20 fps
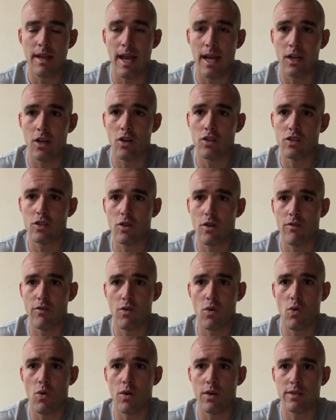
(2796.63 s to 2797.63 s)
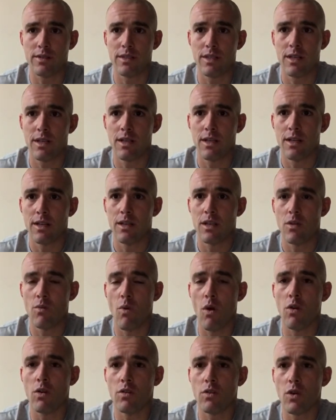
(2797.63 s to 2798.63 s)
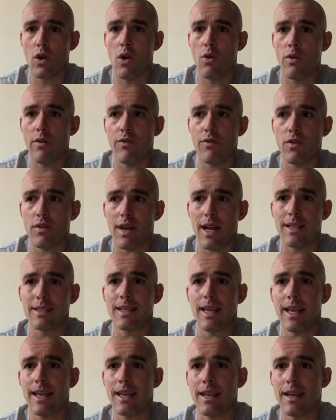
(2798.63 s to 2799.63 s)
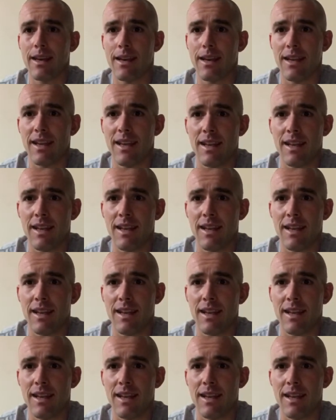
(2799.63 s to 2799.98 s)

And also, of course, you won't grow if you're not taking